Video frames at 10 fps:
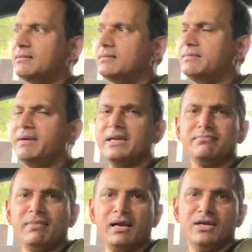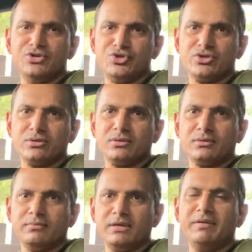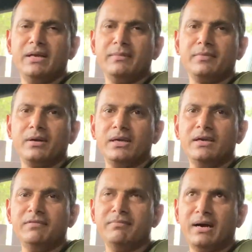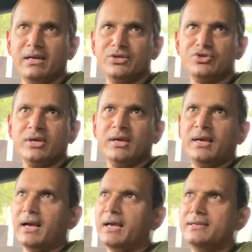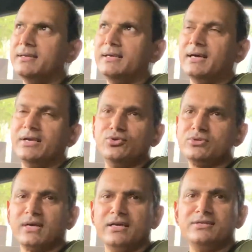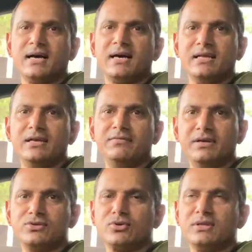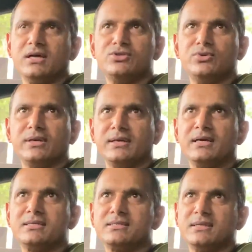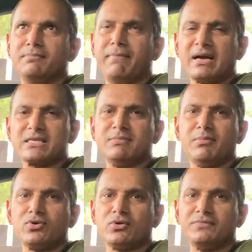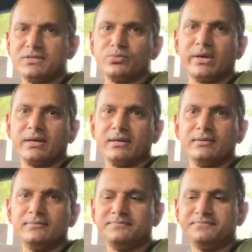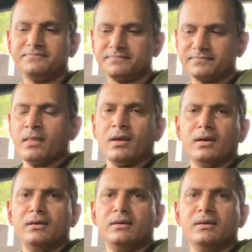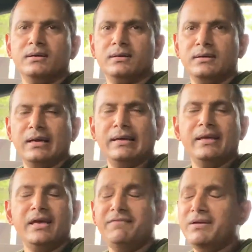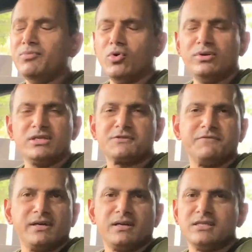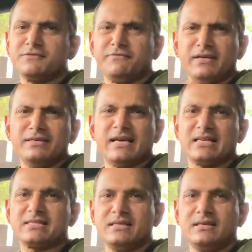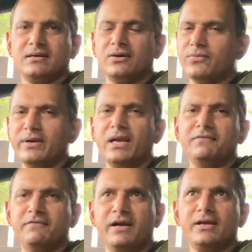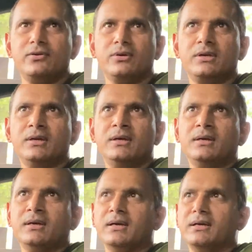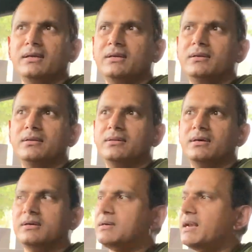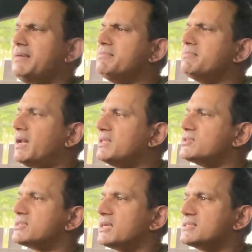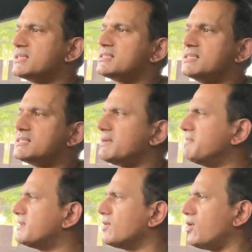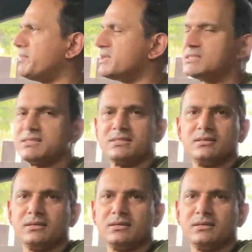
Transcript: remaining mileage, remaining EV mileage, and then I use the entire EV so that you can get the maximum out of this vehicle. And in EV mode, this vehicle is fantastic, really very good, and the claimed mileage is like 67 kilometers